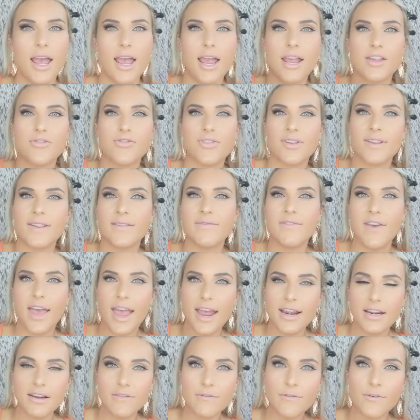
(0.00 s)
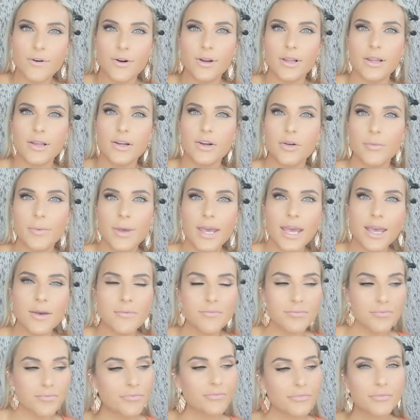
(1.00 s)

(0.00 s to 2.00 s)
and just fan it for a little bit.